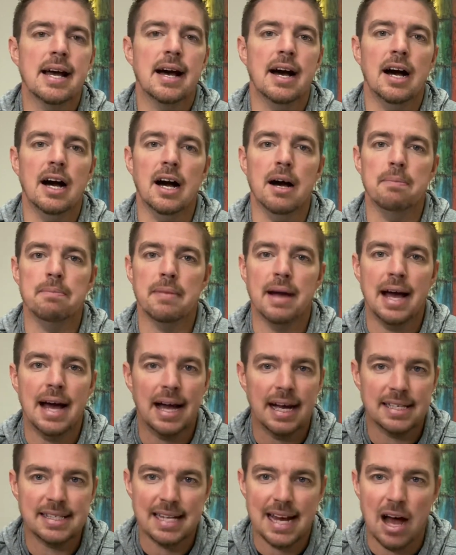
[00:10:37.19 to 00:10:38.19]
Like
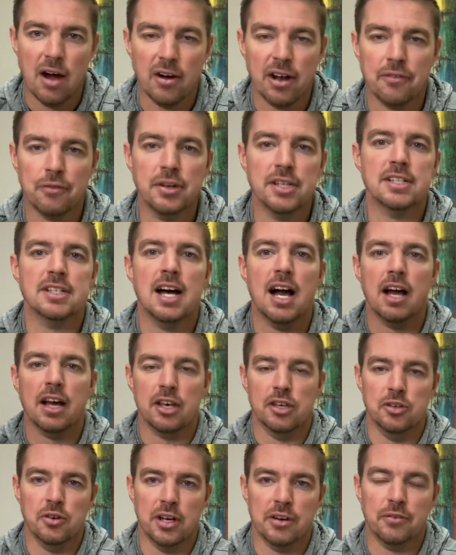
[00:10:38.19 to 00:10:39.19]
I said, I'll get a free stock,
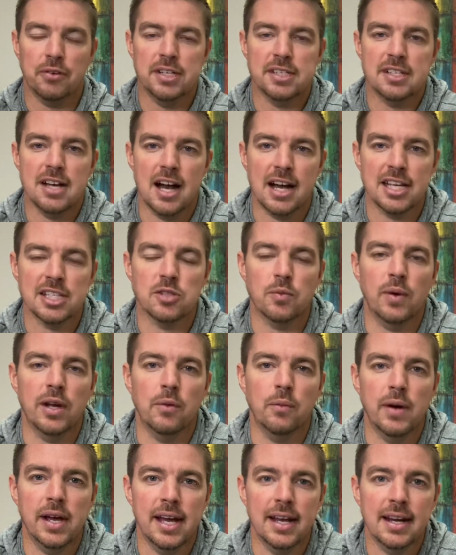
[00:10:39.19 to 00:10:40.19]
you get a free stock, it's a
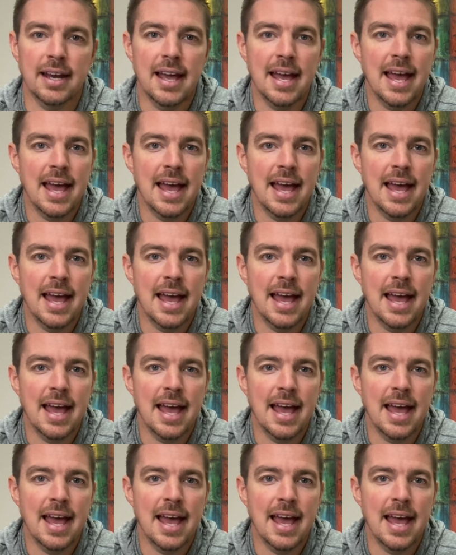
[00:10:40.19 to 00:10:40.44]
win-win.